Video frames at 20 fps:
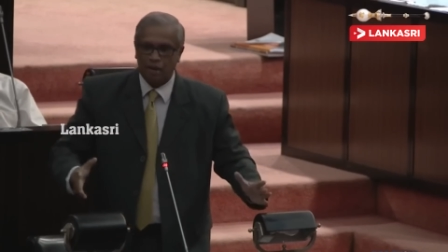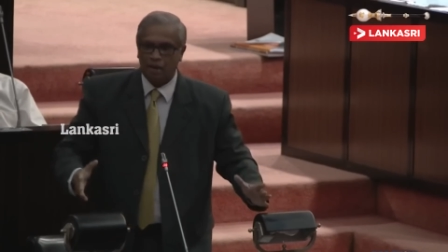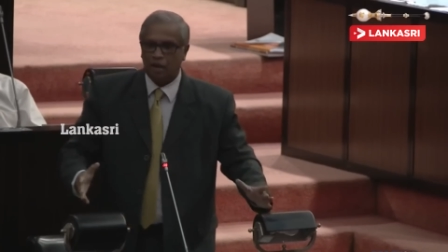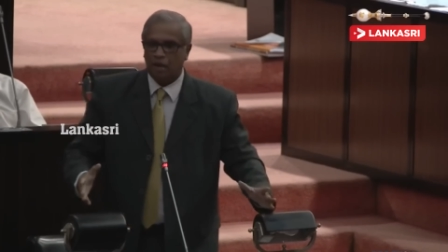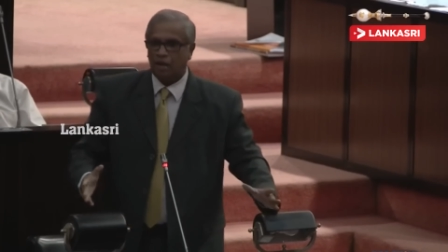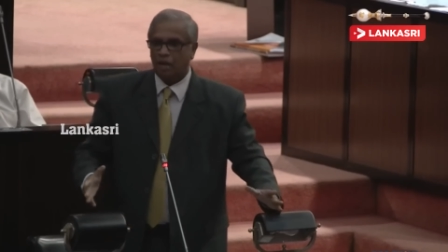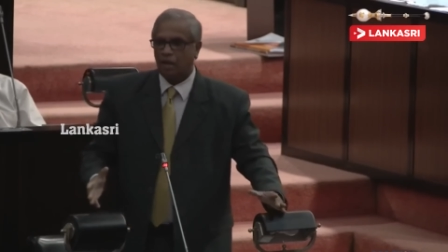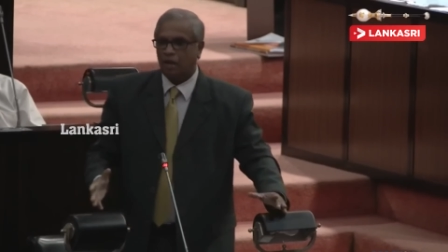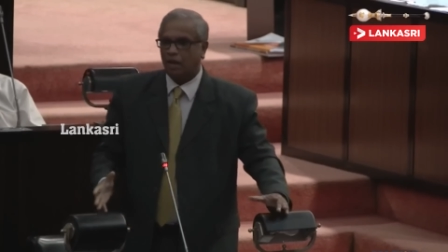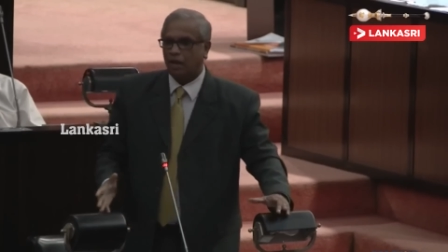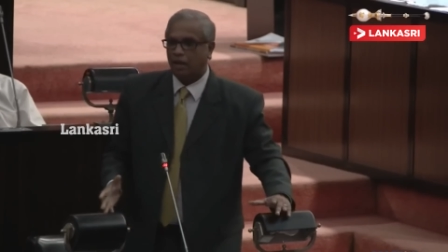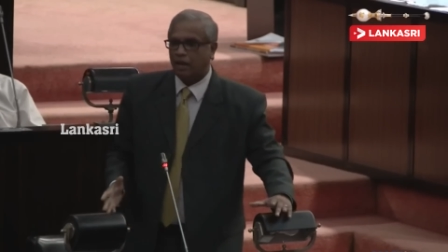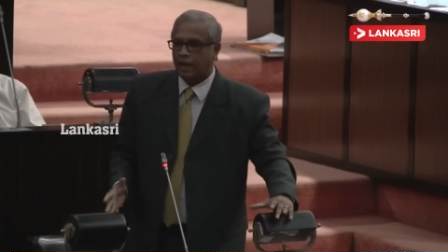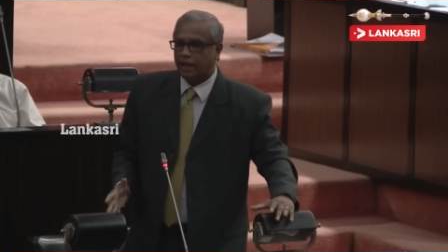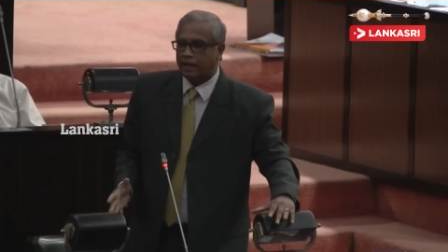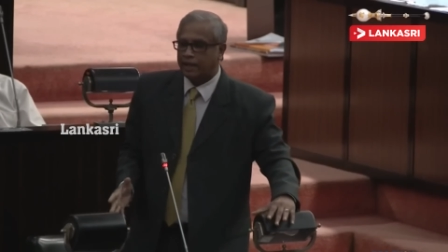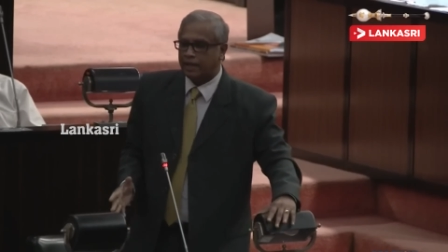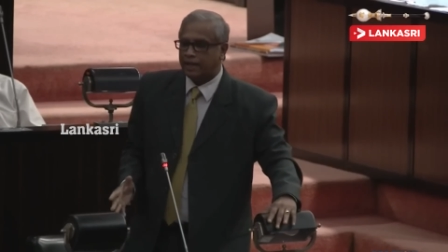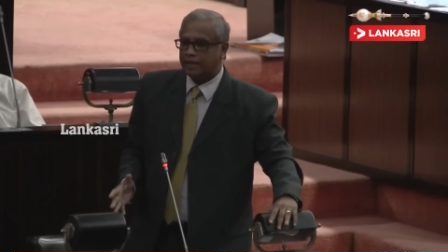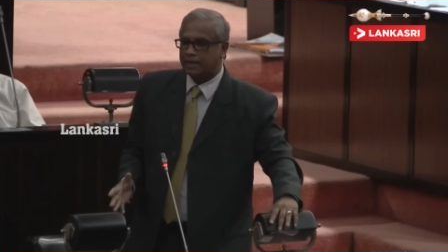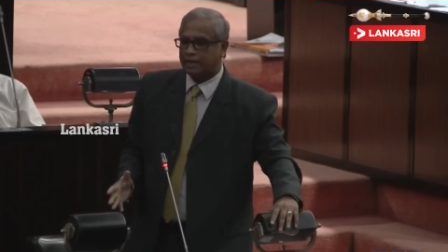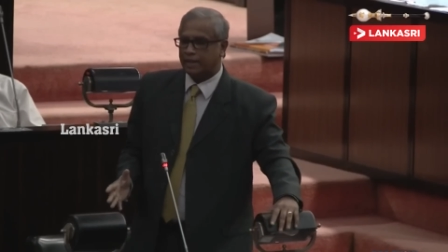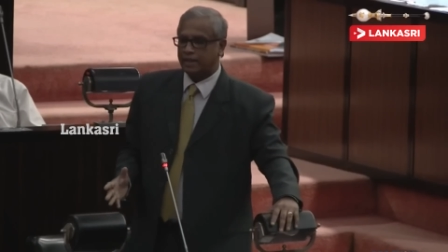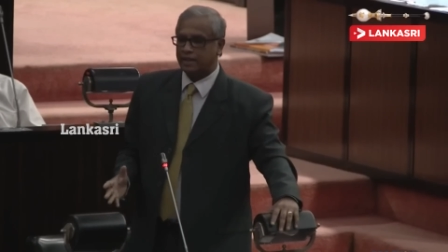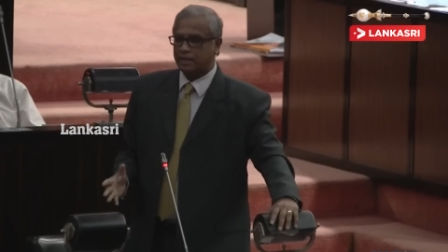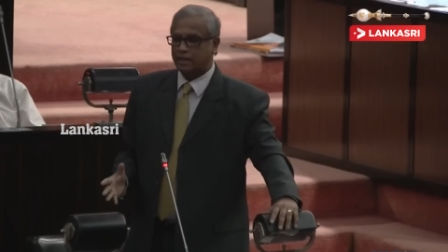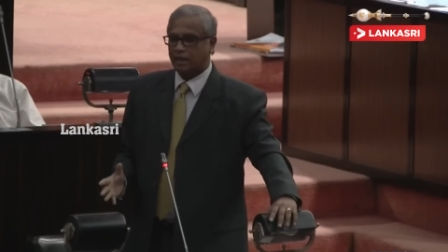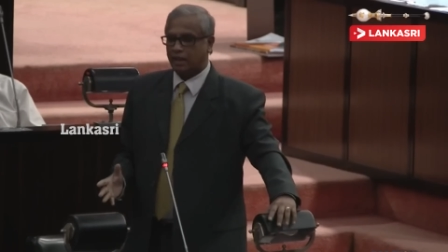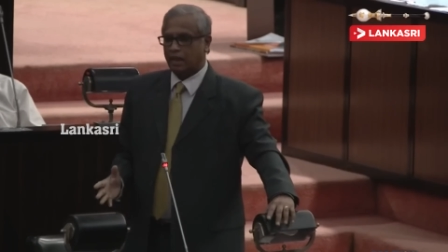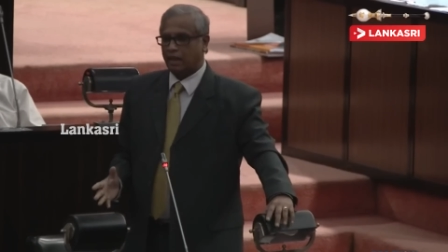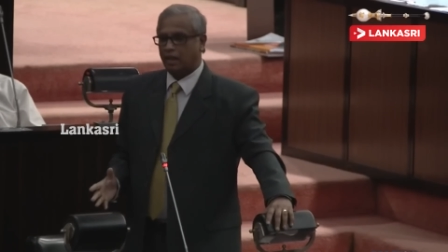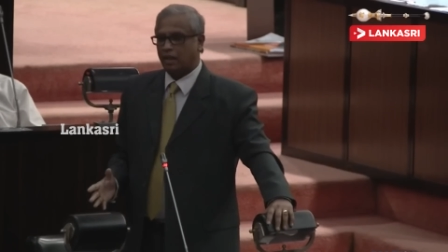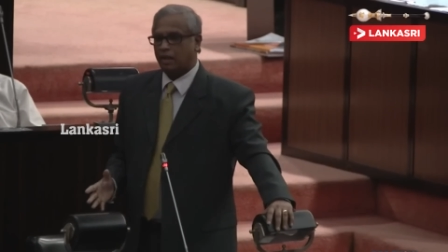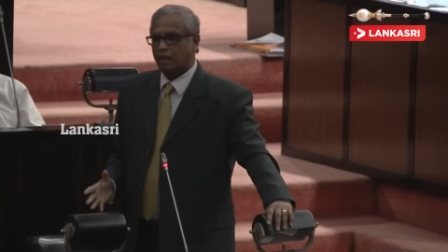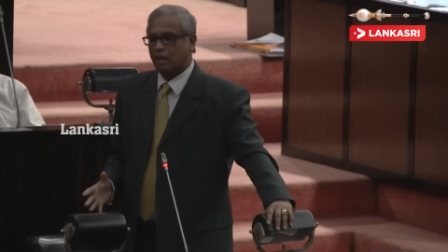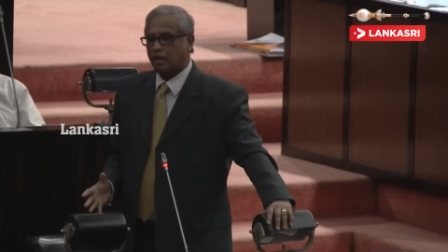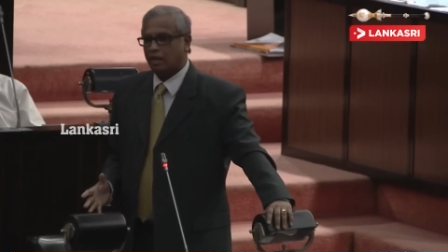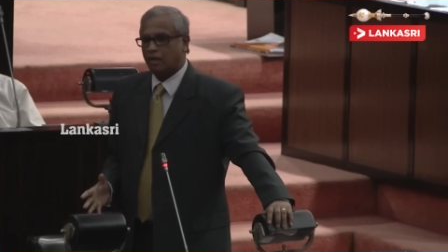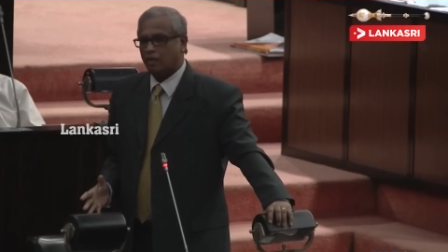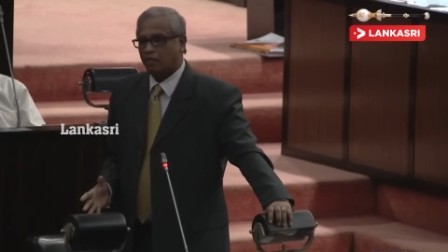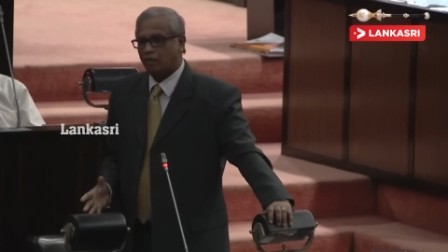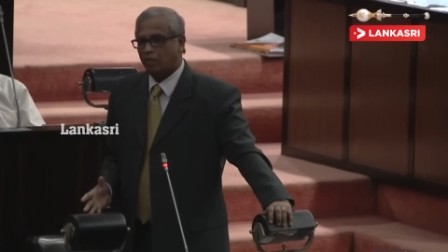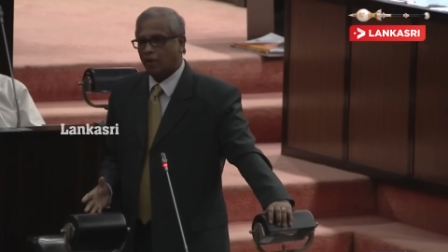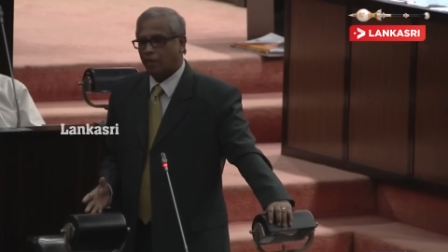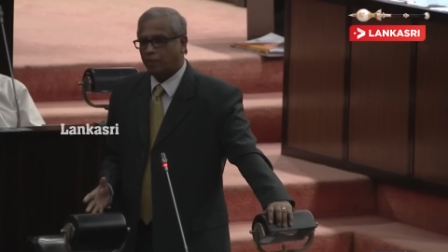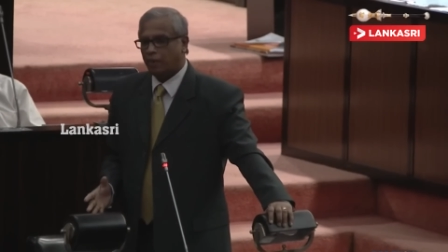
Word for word: 18th century where